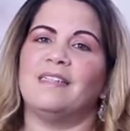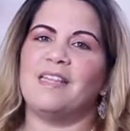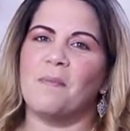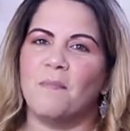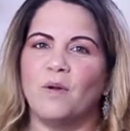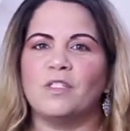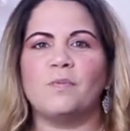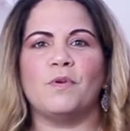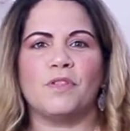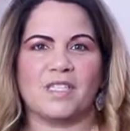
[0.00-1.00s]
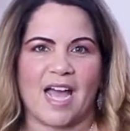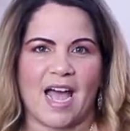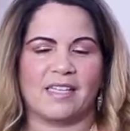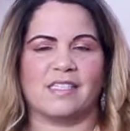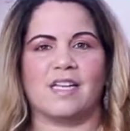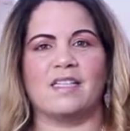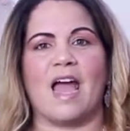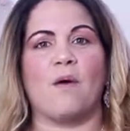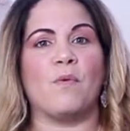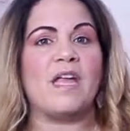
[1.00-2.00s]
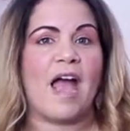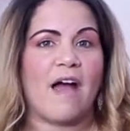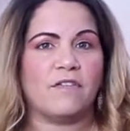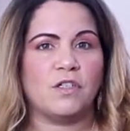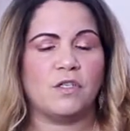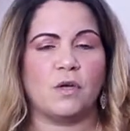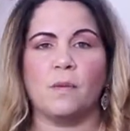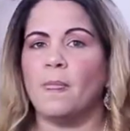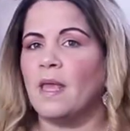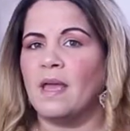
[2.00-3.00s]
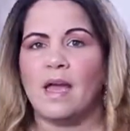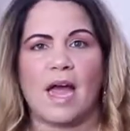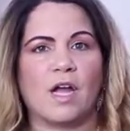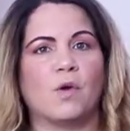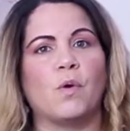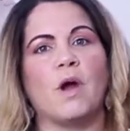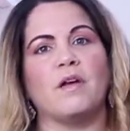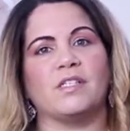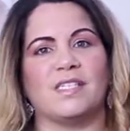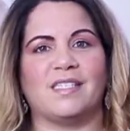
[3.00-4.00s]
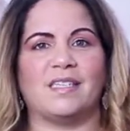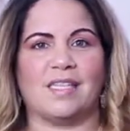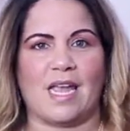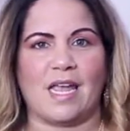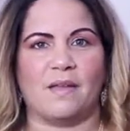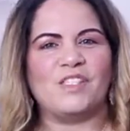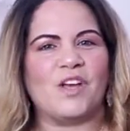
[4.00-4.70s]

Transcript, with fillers: the multiple tasks that we have to do across the day.